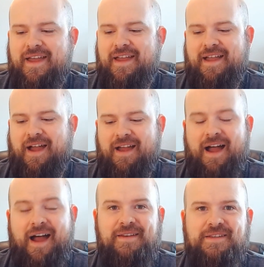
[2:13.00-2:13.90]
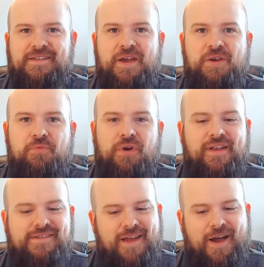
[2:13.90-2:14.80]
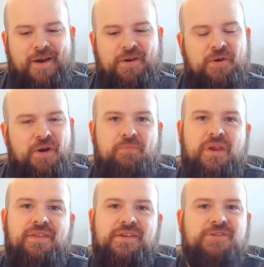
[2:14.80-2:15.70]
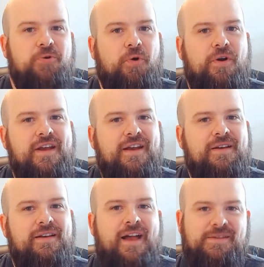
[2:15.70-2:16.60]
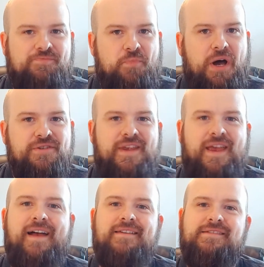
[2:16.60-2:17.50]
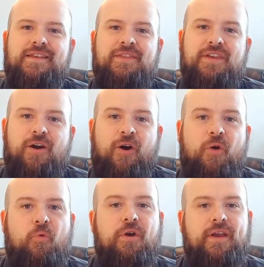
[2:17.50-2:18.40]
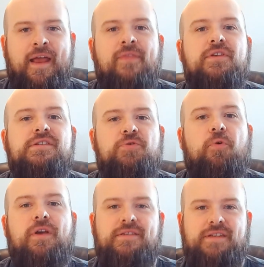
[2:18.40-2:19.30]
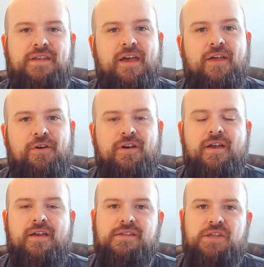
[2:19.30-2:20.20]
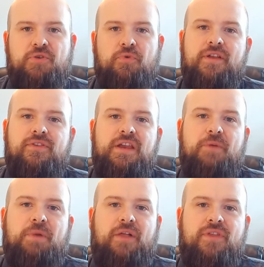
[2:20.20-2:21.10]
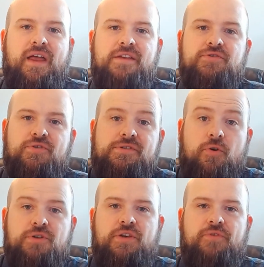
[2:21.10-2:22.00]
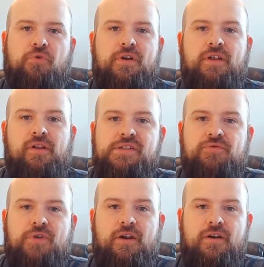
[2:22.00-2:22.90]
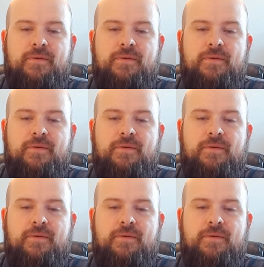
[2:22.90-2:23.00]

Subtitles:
I hate to tell you, but it's not going to be the story as much as the artwork and the story together. So you want to think about that as you're searching for an illustrator.